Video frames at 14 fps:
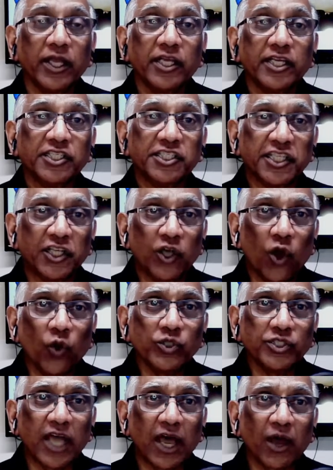She goes
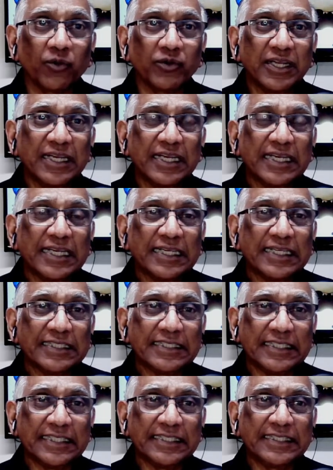down.
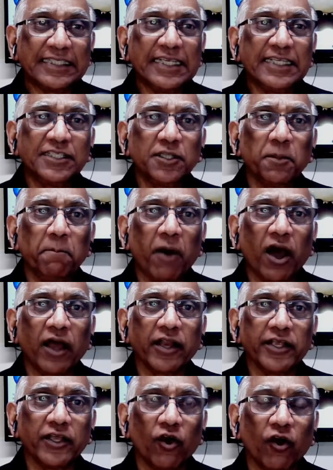She sees the
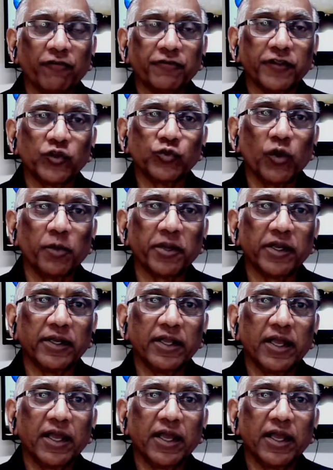body of this woman